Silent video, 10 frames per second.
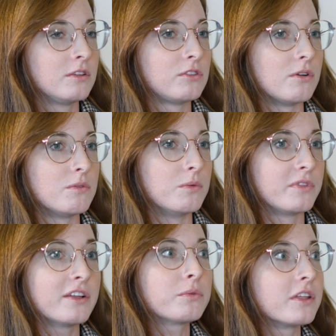So
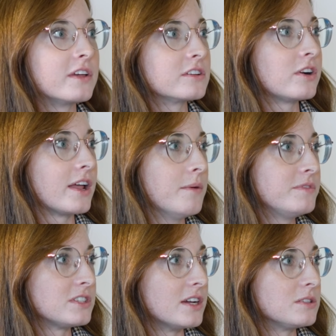that's one of the things I try to
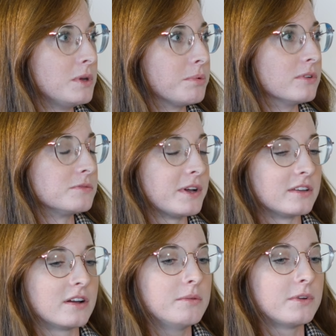emphasize to people is by
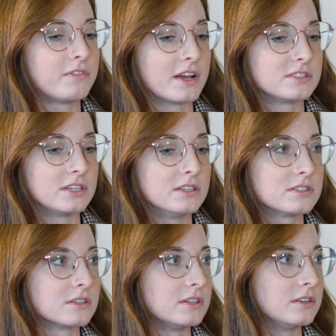the time you're fasting
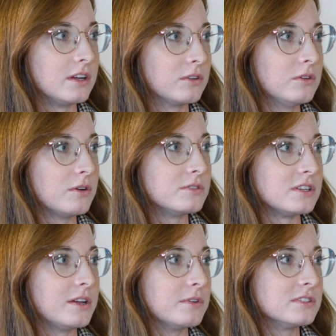insulin and glucose
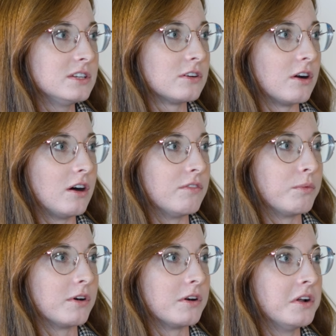and A1C are off,
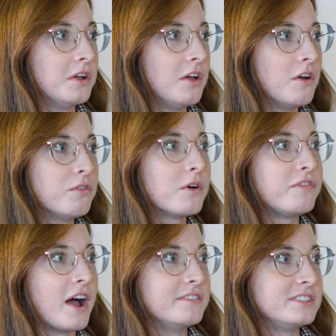we're 4,
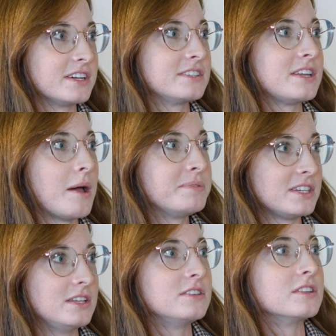5, 6 steps
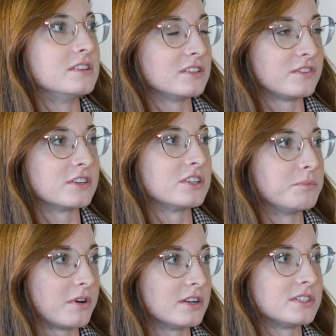into the
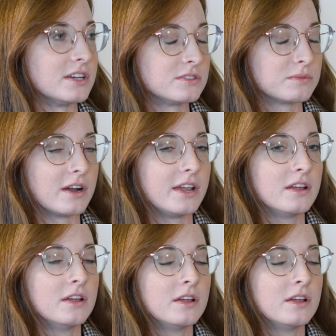dysfunction process, right?